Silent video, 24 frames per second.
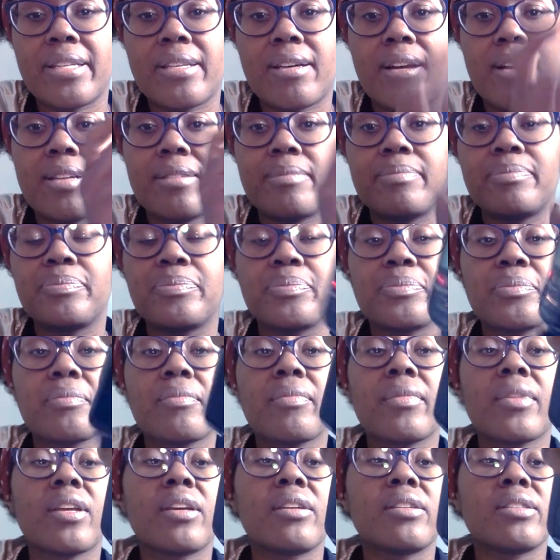dot.
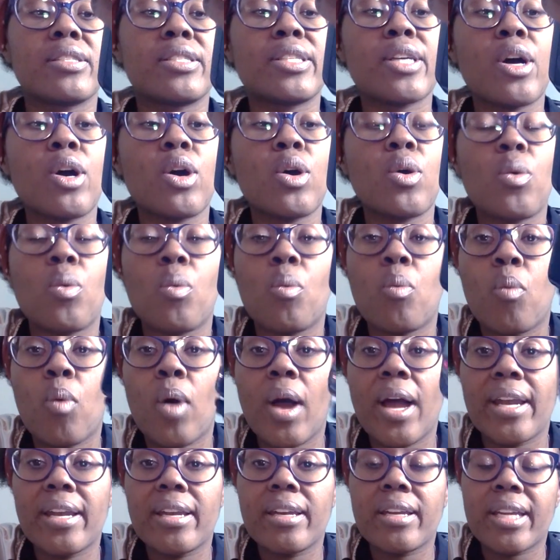So
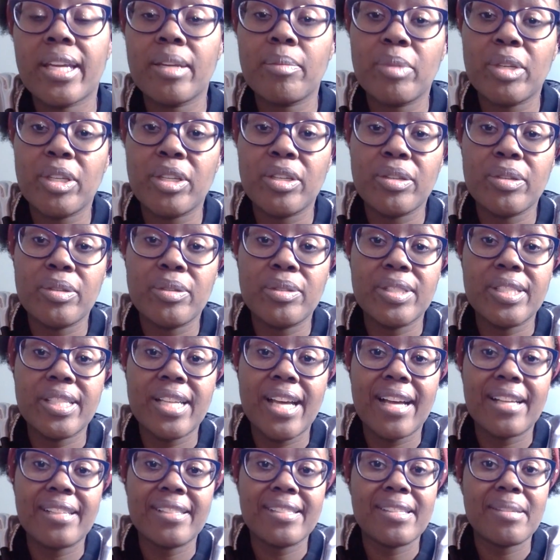one can be used
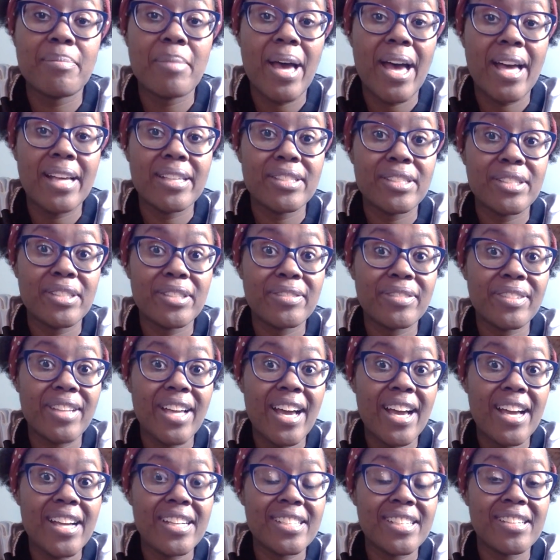as the master
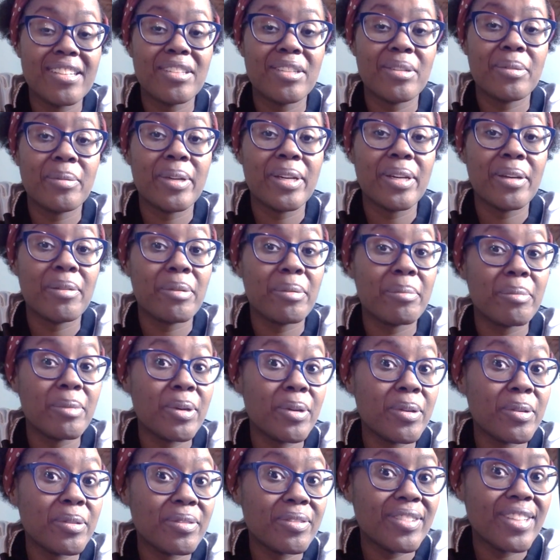flash, another one a
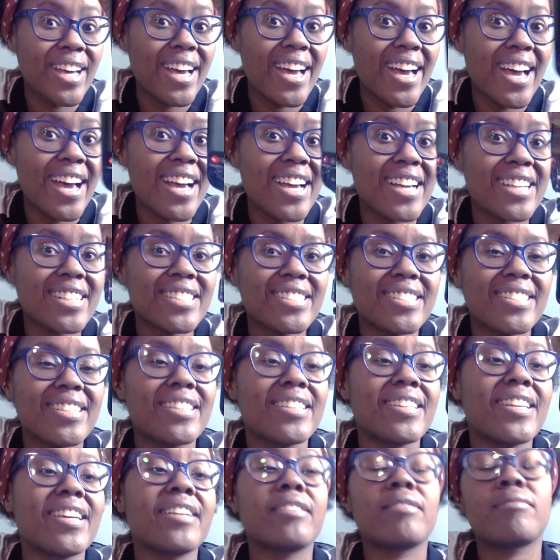remote flash,
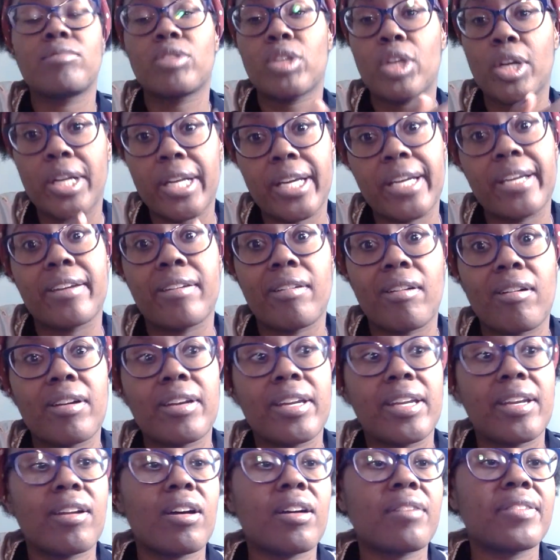and then turning it
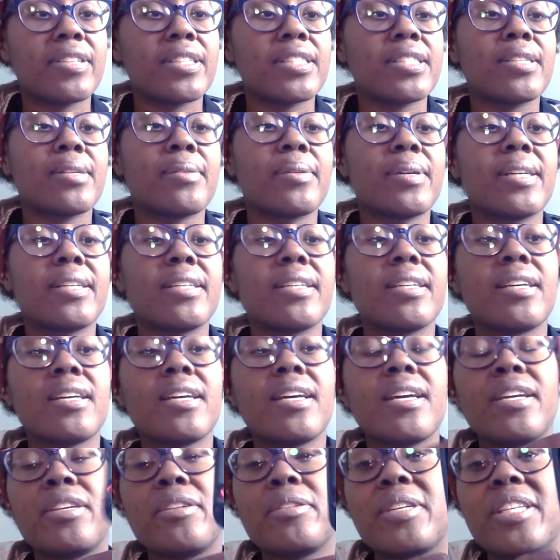on and off and so on.
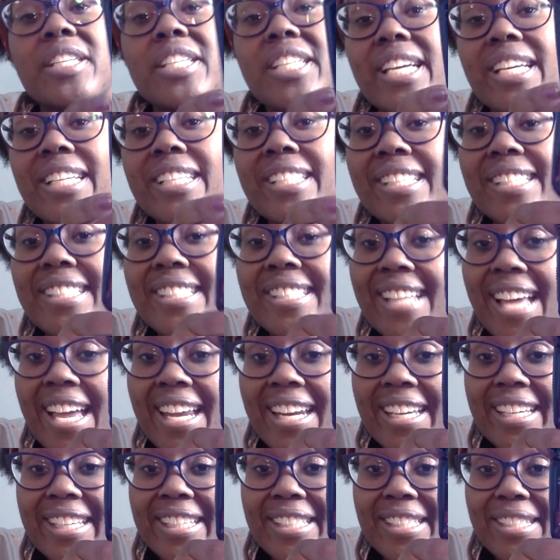You can change the
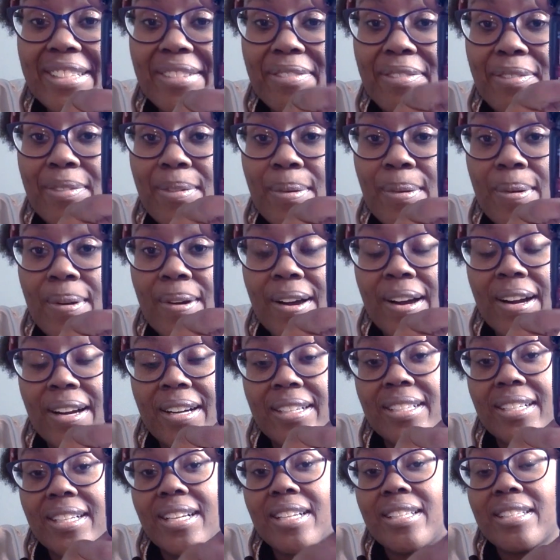settings
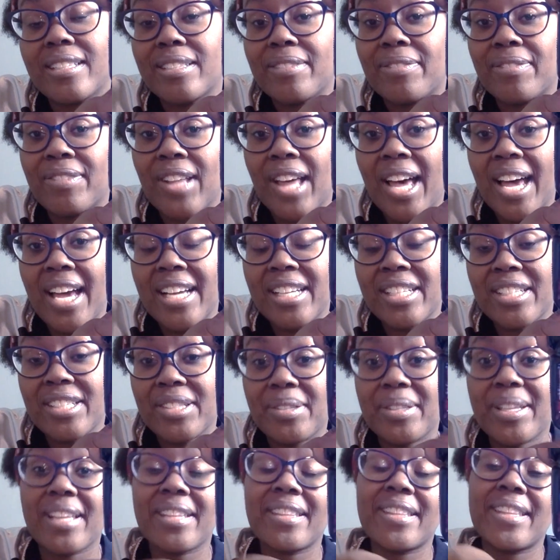for the flash
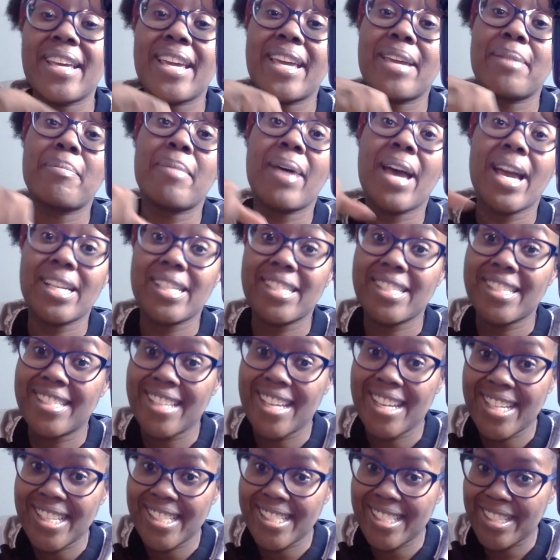so that they match the
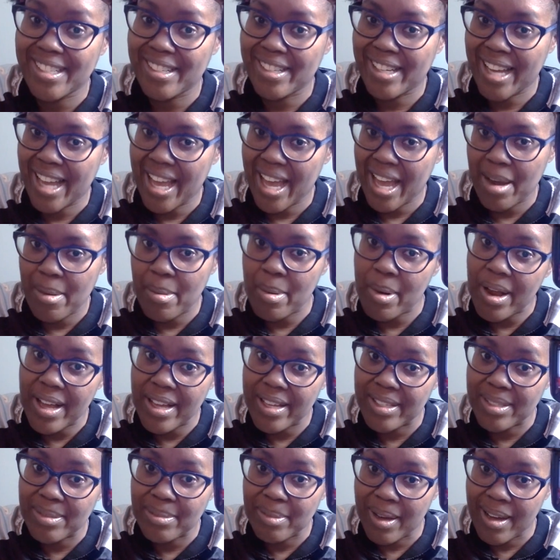settings in your camera
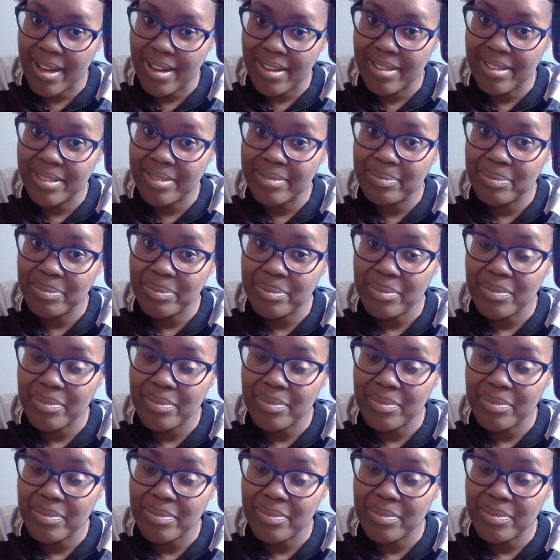as well.